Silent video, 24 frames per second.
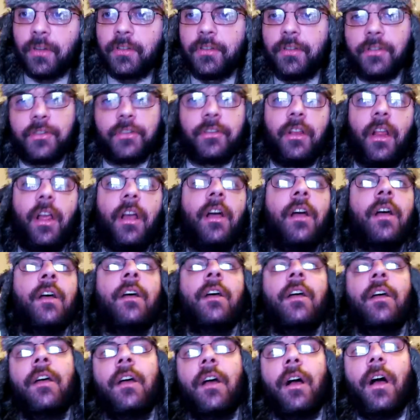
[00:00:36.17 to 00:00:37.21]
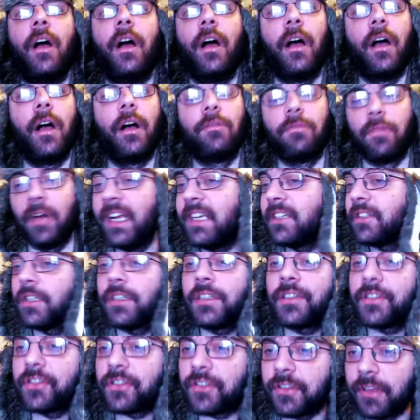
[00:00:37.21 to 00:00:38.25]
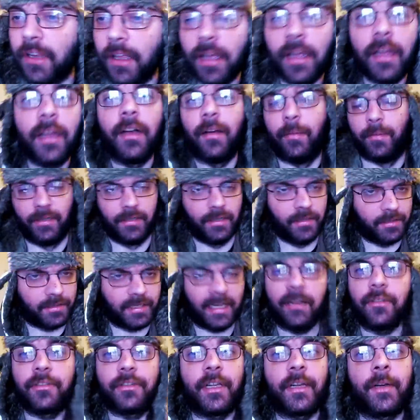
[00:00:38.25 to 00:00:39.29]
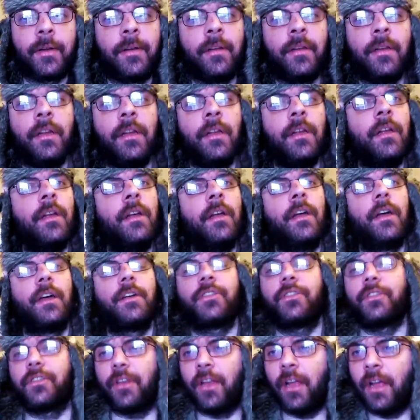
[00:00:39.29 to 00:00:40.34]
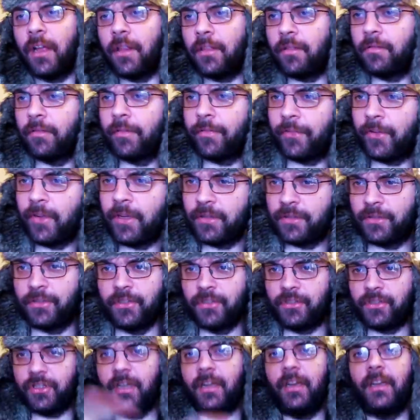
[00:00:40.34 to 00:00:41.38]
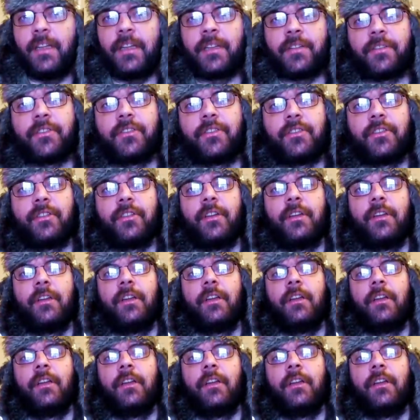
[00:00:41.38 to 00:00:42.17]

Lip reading: course, a slur, a racist slur. I mean, it sounds like one. A slur that refers to journalists